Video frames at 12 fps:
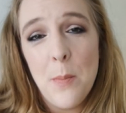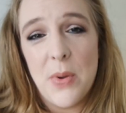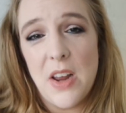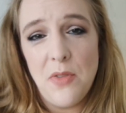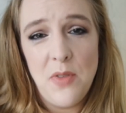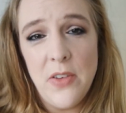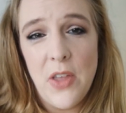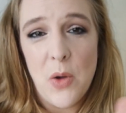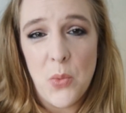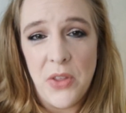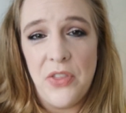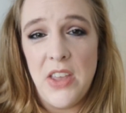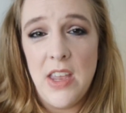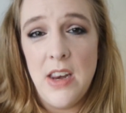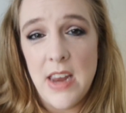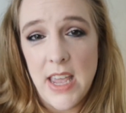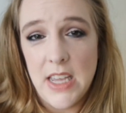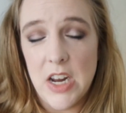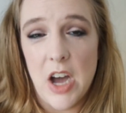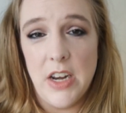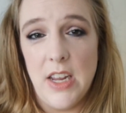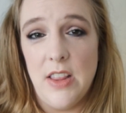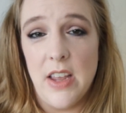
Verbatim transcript: But I feel that with the Naked Honey,